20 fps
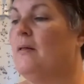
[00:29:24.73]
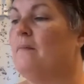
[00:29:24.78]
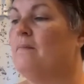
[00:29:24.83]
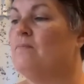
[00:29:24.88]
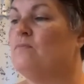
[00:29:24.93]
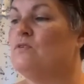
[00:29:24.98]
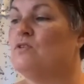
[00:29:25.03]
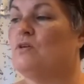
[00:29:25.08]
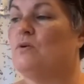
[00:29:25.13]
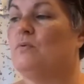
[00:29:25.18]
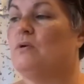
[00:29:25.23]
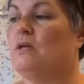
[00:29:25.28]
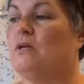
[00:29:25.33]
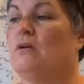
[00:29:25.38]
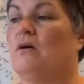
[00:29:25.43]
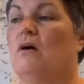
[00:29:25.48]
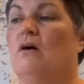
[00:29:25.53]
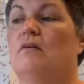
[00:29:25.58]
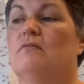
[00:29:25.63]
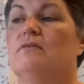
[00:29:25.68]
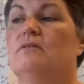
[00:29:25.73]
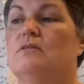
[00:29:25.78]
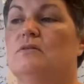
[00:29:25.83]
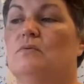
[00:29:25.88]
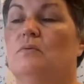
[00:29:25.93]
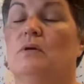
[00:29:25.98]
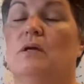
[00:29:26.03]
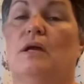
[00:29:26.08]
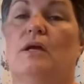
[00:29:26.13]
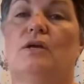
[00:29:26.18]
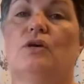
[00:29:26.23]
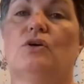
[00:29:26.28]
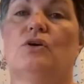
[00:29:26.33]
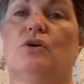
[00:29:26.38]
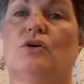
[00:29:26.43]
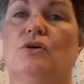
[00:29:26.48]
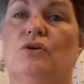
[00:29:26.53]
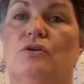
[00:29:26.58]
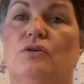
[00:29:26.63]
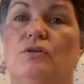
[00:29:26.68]
So I went and harvested what I
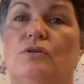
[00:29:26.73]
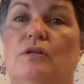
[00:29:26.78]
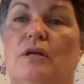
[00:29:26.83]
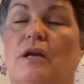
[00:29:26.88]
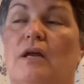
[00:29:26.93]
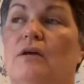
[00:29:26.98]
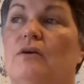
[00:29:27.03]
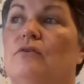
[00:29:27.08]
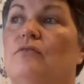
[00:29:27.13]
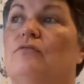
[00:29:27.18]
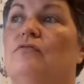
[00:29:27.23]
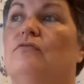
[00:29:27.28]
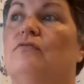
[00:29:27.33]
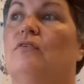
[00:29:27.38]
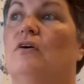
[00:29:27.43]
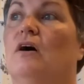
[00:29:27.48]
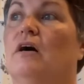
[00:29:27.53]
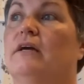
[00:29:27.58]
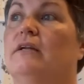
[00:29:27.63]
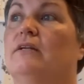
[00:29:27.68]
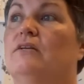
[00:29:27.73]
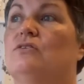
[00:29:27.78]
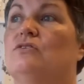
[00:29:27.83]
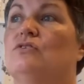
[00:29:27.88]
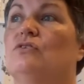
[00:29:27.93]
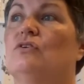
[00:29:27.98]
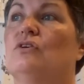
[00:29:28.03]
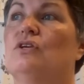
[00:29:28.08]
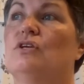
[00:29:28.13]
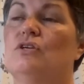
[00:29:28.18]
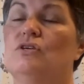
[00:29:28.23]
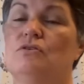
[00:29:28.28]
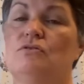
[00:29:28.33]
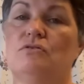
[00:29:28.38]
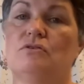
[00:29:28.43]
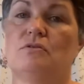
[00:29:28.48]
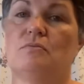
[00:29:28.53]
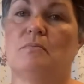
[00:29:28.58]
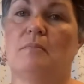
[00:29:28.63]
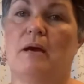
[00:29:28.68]
could that I could find. There's not a
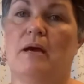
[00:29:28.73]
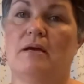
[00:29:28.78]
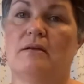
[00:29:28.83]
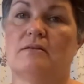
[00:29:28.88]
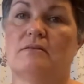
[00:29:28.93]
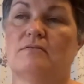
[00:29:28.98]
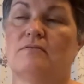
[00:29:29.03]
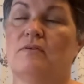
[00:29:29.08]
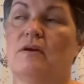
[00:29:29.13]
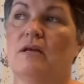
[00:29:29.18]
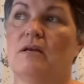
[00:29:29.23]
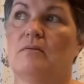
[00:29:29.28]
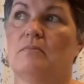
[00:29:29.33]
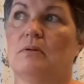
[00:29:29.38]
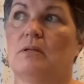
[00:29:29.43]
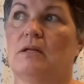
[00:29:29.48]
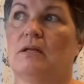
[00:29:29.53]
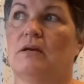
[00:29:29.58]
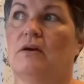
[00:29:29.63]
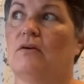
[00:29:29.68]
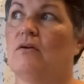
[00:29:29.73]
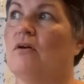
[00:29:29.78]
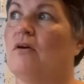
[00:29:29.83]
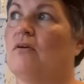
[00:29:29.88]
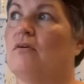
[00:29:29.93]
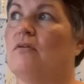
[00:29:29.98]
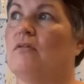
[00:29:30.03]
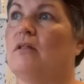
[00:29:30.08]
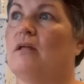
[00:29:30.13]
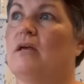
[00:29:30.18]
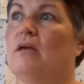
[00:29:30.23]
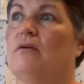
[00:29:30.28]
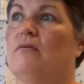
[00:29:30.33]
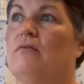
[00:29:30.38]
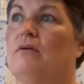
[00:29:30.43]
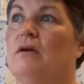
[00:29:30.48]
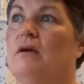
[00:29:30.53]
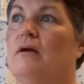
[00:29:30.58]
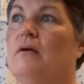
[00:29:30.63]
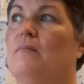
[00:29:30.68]
huge amount available in our local
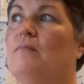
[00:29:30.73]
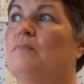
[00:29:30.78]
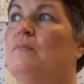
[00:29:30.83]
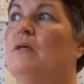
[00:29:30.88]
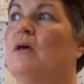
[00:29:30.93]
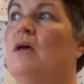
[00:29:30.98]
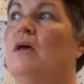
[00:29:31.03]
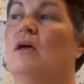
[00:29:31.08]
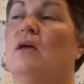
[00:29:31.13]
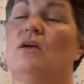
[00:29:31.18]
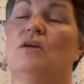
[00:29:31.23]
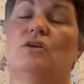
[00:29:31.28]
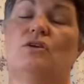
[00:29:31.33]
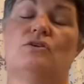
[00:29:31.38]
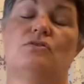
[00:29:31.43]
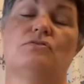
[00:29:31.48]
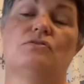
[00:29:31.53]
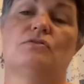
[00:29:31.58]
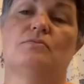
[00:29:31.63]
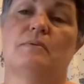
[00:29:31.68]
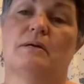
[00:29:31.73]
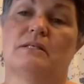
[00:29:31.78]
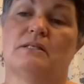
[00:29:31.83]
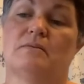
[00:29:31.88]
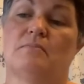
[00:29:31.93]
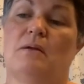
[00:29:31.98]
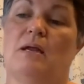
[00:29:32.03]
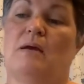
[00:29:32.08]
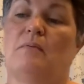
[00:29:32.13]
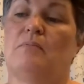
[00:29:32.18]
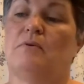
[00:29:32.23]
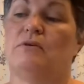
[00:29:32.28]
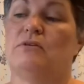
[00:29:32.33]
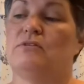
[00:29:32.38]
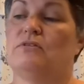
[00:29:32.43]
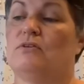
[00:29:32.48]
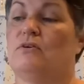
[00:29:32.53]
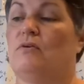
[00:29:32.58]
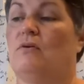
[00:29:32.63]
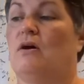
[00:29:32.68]
area, huge amounts of
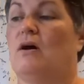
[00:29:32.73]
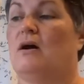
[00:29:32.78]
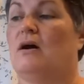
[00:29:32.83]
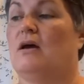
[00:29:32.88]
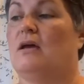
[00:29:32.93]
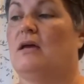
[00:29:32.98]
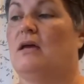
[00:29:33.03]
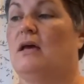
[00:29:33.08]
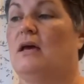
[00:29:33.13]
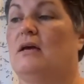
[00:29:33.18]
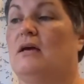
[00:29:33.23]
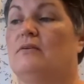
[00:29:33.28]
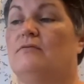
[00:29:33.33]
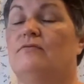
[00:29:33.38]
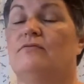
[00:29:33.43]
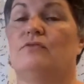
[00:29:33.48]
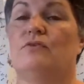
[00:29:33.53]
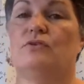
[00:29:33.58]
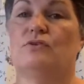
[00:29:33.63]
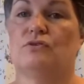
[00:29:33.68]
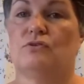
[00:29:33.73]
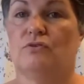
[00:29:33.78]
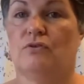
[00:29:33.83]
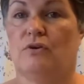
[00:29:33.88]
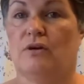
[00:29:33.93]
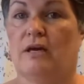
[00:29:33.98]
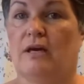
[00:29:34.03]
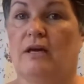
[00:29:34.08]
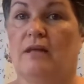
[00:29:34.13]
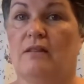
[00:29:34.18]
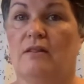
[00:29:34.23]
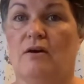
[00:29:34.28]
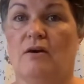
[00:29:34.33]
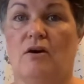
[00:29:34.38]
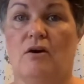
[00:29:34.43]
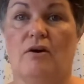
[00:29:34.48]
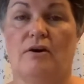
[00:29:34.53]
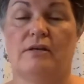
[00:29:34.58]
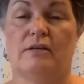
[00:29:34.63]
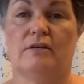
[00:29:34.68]
blackberries. So I had first gone out in the
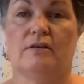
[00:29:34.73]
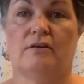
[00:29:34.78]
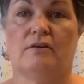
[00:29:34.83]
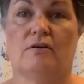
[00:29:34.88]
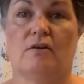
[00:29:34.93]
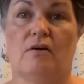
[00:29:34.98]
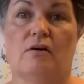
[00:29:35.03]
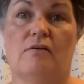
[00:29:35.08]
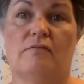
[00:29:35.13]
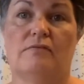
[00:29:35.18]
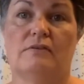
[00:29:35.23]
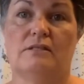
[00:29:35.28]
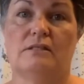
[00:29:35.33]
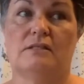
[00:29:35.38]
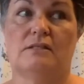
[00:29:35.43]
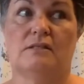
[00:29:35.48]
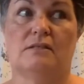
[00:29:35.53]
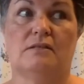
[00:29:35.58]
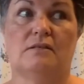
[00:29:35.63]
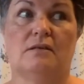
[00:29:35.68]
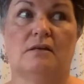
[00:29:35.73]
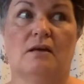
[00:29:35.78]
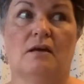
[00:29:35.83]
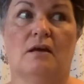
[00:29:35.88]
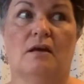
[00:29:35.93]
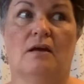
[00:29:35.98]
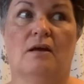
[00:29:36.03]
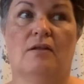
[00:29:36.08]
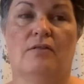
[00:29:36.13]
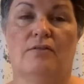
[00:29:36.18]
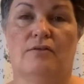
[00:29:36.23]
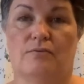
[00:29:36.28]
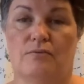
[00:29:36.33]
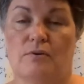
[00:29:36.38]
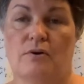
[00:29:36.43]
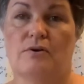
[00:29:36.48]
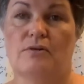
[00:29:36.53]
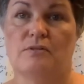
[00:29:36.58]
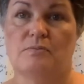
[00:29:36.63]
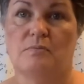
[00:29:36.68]
garden and harvested the
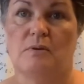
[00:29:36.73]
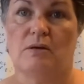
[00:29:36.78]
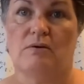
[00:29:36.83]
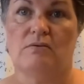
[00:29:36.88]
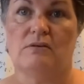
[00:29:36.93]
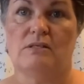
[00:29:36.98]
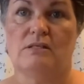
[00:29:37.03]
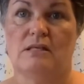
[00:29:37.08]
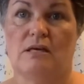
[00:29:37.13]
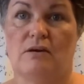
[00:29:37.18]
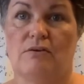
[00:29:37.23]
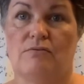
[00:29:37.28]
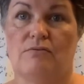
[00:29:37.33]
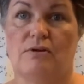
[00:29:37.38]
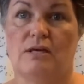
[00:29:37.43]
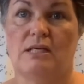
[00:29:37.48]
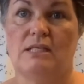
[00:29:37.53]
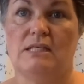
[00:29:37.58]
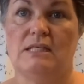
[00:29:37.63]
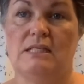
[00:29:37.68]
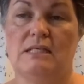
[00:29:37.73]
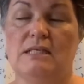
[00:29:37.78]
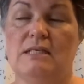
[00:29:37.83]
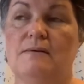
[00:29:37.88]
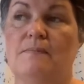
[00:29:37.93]
raspberries that are ready,